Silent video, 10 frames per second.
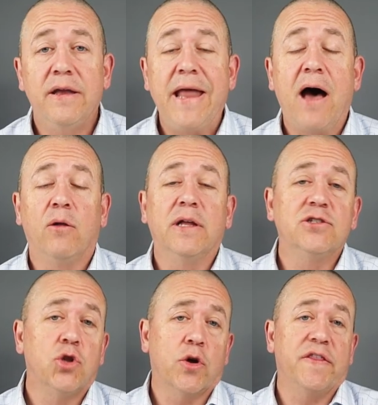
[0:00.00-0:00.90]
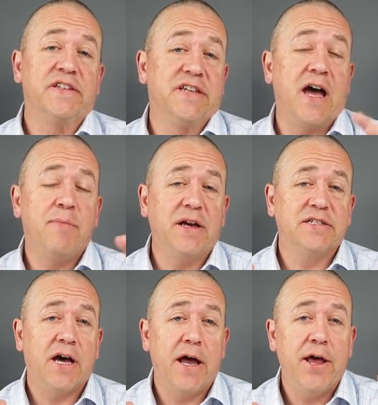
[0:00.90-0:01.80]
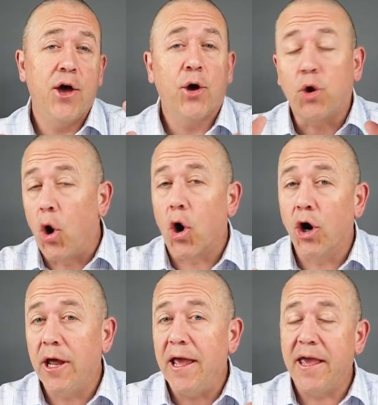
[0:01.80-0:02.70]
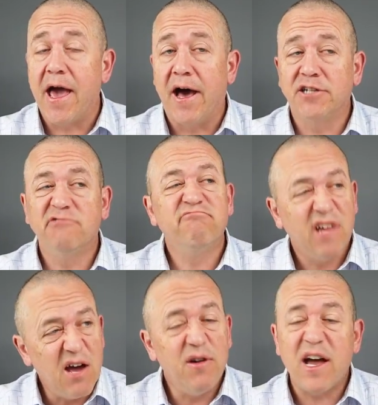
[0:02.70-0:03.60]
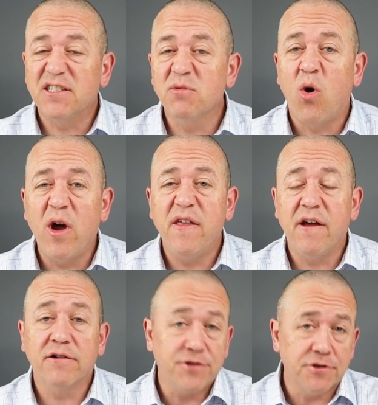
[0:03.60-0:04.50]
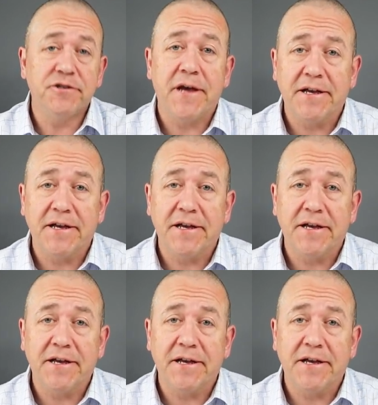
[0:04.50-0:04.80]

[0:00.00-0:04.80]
Now, let's look at the side-by-side -side card and cash and we got some coin in there, insertion